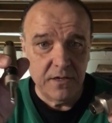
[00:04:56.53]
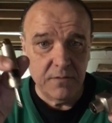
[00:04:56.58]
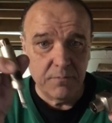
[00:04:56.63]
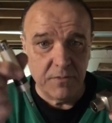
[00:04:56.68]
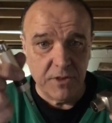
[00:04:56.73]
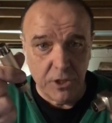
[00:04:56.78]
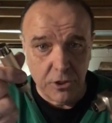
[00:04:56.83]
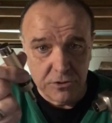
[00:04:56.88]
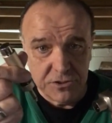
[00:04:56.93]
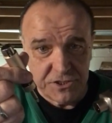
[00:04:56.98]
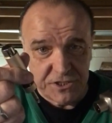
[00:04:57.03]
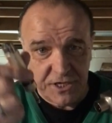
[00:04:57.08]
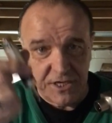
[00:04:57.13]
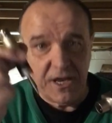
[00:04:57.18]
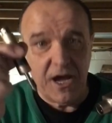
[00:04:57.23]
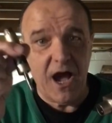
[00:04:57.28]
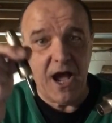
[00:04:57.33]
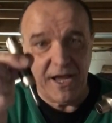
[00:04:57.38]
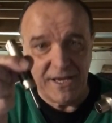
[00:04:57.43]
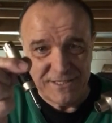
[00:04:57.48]
low Z
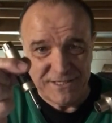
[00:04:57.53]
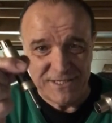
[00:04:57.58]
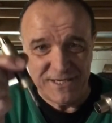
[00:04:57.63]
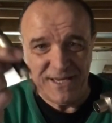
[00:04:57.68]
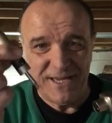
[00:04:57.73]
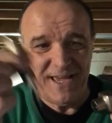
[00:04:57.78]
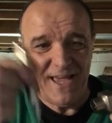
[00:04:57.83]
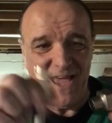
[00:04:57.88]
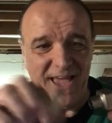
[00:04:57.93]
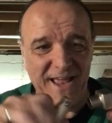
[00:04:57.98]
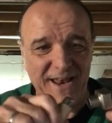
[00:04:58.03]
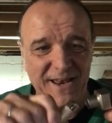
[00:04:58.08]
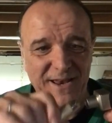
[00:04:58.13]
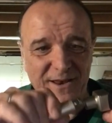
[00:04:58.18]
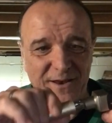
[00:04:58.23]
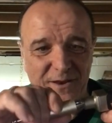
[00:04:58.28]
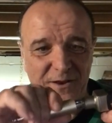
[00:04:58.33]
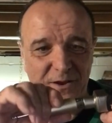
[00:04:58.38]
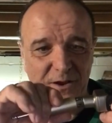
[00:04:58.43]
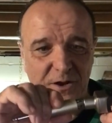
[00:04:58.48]
to high Z, and
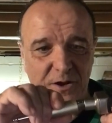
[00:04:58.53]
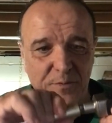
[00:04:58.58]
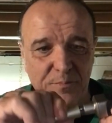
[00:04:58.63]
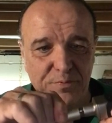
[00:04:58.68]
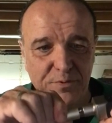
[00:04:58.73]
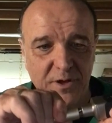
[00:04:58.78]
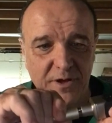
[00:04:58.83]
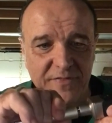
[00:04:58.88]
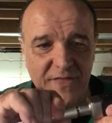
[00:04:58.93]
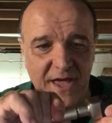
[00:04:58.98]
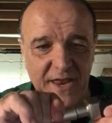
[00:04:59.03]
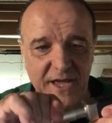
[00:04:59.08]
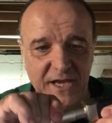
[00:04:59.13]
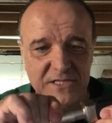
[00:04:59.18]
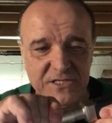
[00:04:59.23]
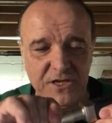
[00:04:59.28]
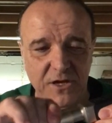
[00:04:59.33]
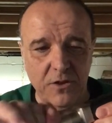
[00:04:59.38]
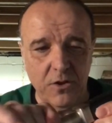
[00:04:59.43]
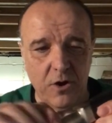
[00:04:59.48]
I'm going to plug that
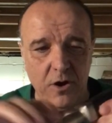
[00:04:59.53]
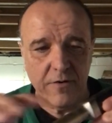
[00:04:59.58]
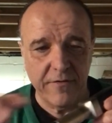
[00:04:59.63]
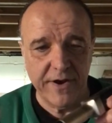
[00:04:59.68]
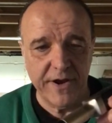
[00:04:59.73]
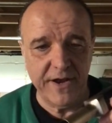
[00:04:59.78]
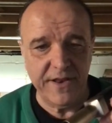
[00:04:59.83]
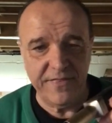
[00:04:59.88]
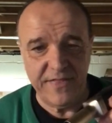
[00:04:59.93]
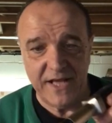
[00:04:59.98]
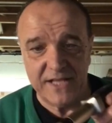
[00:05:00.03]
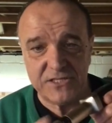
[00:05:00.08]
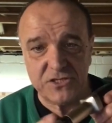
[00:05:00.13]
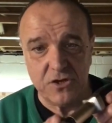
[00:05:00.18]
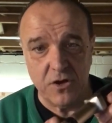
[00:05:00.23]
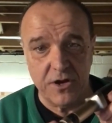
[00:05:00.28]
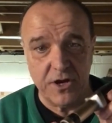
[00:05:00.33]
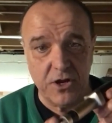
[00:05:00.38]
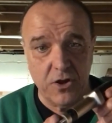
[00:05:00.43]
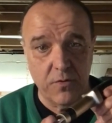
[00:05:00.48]
XLR in. That's
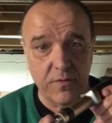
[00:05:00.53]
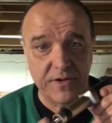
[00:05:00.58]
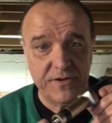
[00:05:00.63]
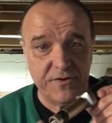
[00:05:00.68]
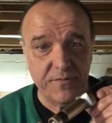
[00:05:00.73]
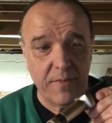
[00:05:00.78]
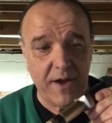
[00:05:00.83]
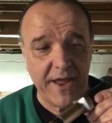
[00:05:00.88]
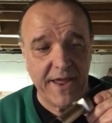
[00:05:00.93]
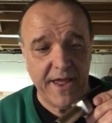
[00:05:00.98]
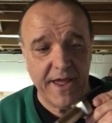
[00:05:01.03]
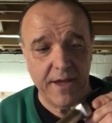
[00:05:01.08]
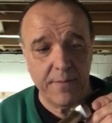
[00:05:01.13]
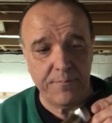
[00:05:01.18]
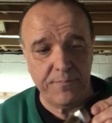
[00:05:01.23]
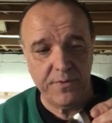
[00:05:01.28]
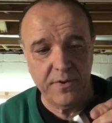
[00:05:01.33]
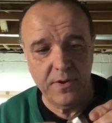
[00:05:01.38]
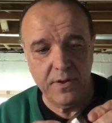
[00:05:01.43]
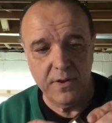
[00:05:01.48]
going to go into my amp,
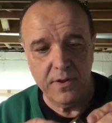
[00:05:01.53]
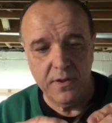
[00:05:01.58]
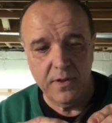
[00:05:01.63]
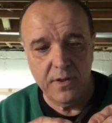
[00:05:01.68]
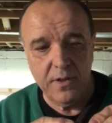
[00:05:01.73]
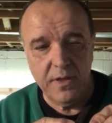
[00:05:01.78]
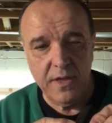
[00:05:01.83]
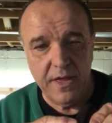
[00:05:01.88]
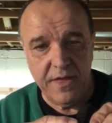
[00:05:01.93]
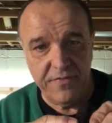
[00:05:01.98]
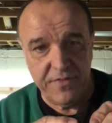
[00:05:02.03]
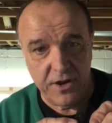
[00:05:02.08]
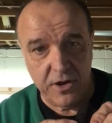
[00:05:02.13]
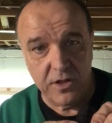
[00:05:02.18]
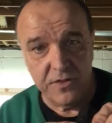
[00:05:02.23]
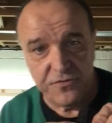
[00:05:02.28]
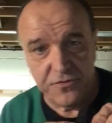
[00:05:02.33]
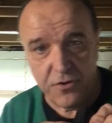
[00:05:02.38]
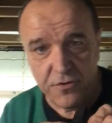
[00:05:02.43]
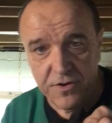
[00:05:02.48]
and then
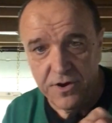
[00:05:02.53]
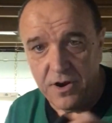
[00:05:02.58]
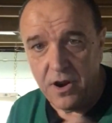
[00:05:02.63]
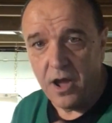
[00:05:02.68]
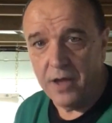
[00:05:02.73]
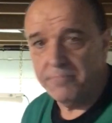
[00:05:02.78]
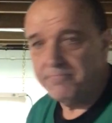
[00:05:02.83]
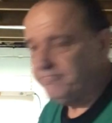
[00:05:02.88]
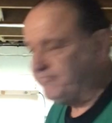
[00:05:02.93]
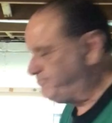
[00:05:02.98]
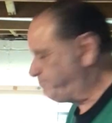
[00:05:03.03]
I'll turn it on.